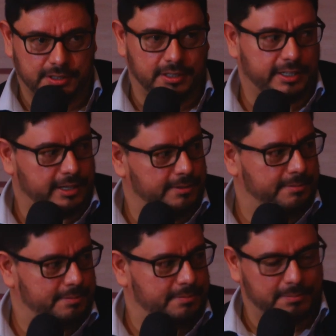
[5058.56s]
we're still like
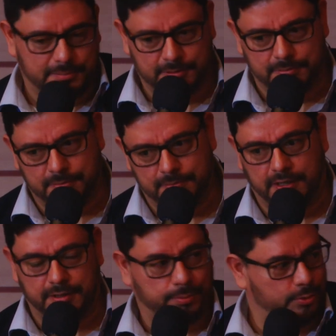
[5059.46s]

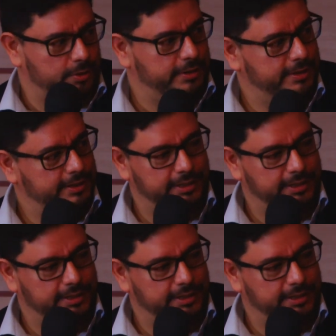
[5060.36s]
very poor.